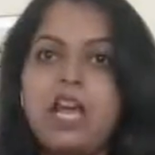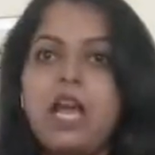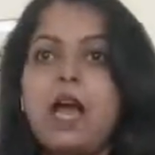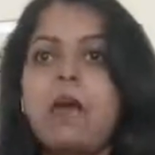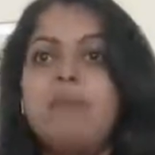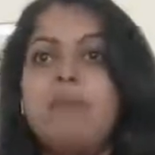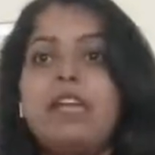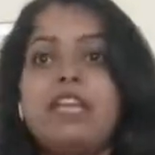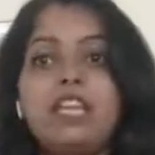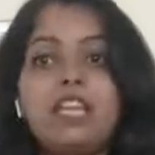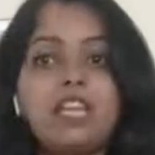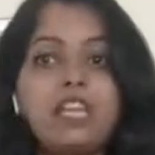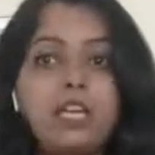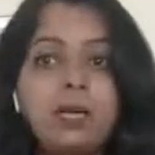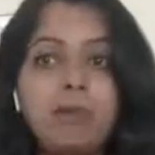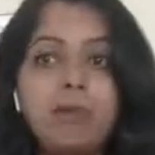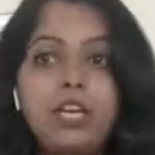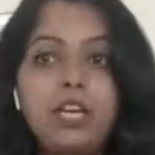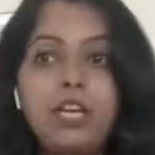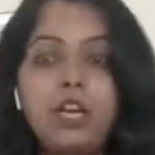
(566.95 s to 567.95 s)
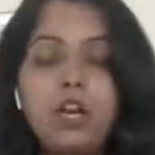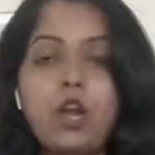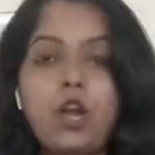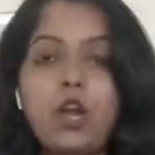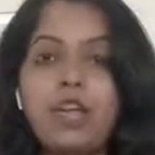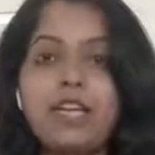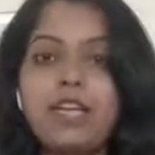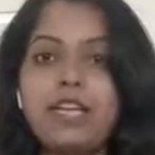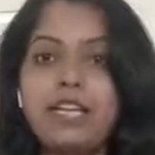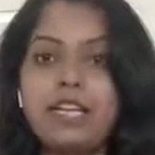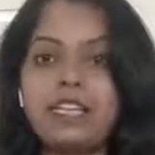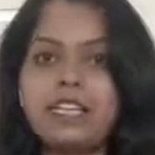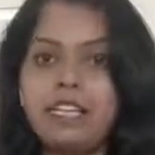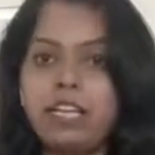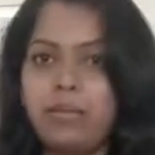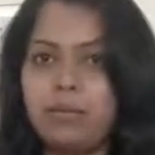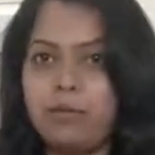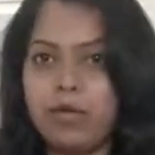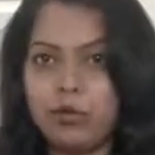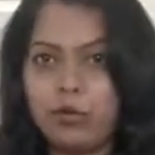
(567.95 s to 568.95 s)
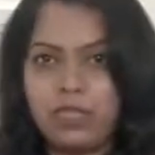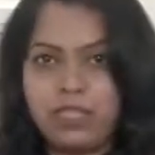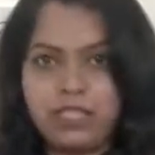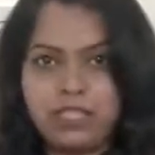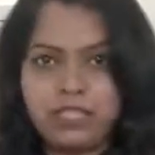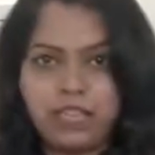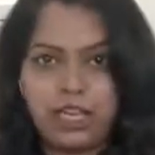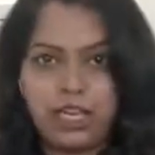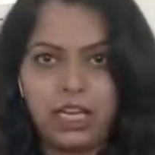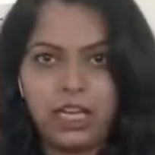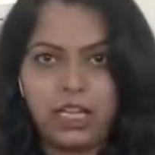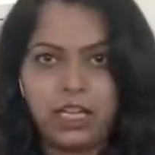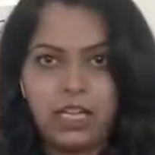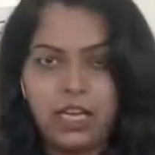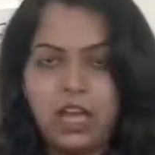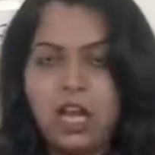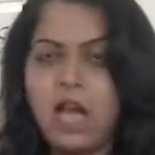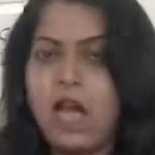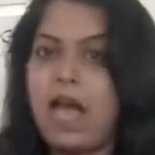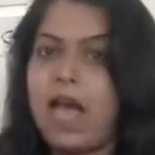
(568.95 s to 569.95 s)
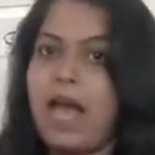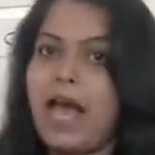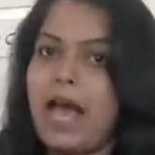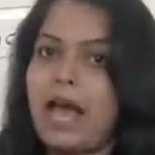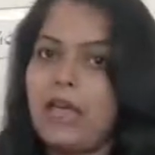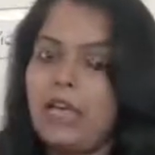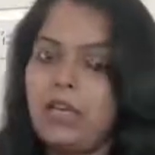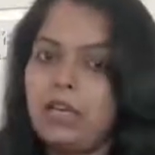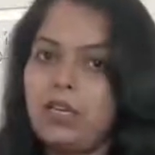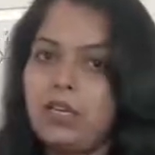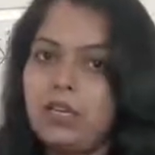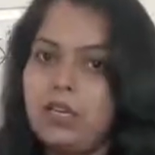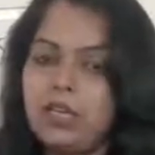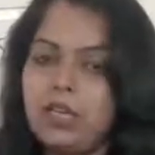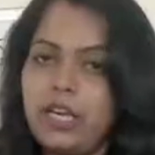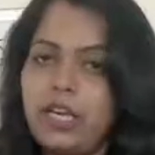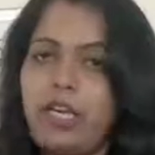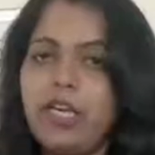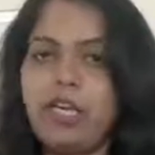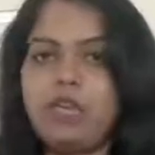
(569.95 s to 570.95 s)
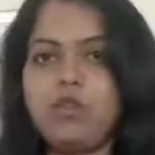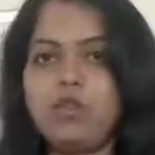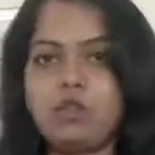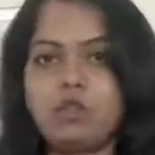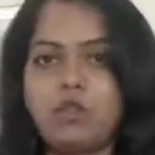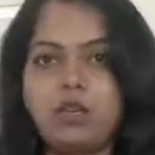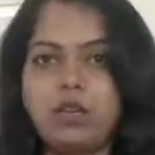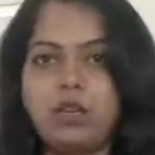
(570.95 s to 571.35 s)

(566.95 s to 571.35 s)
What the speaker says: But in criminal law, it is in between state and individual.